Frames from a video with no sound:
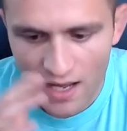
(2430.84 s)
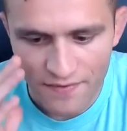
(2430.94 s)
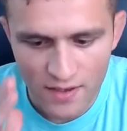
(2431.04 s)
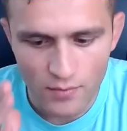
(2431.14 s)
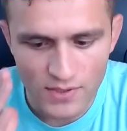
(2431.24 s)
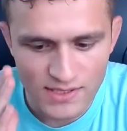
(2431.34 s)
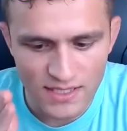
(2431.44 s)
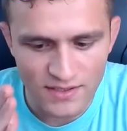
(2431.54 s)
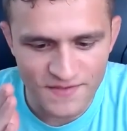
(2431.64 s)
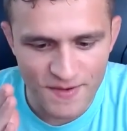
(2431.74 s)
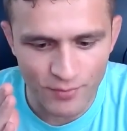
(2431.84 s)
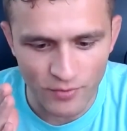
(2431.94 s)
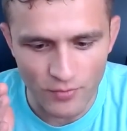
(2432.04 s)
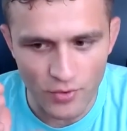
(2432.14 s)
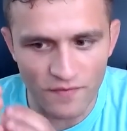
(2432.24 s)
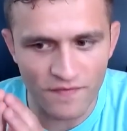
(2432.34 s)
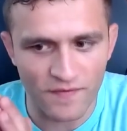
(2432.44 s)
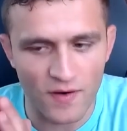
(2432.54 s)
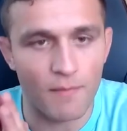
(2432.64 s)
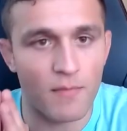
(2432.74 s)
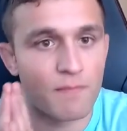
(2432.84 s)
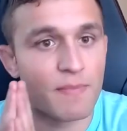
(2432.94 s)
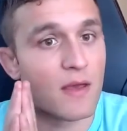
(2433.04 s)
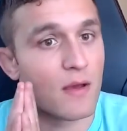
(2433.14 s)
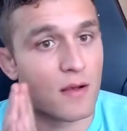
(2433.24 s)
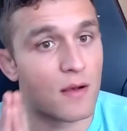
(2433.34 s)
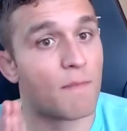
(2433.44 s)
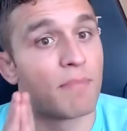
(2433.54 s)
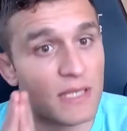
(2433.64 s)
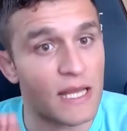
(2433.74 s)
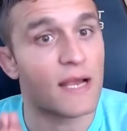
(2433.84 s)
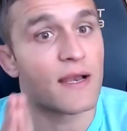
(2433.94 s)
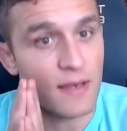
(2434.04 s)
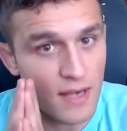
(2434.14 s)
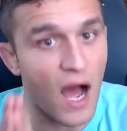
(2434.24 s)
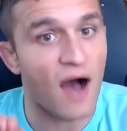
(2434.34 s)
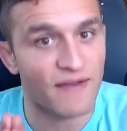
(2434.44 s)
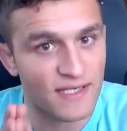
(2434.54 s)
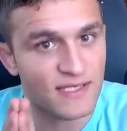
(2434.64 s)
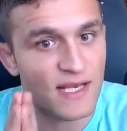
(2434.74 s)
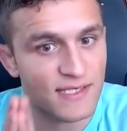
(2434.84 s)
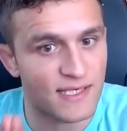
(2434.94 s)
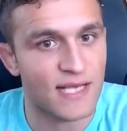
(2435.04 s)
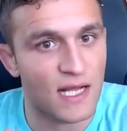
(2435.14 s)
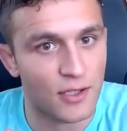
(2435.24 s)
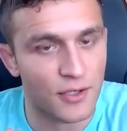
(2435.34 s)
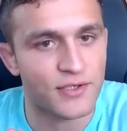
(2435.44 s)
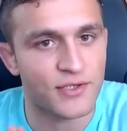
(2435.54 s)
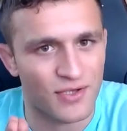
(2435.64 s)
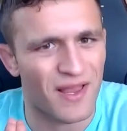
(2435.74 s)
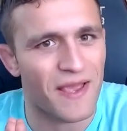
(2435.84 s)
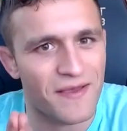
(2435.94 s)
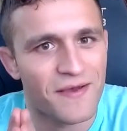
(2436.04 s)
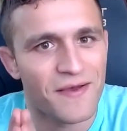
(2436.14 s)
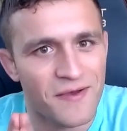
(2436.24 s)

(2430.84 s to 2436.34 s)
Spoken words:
I think when salespeople move from being a complete novice as a seller to like